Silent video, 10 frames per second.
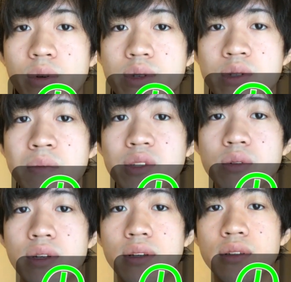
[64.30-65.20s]
is in
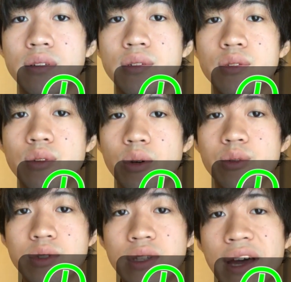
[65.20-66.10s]
between
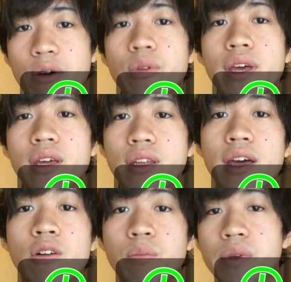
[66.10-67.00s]
those noun A,
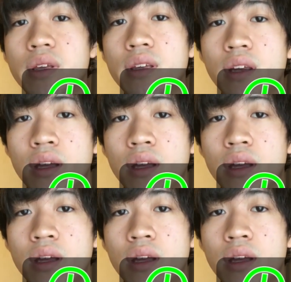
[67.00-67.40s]
noun B,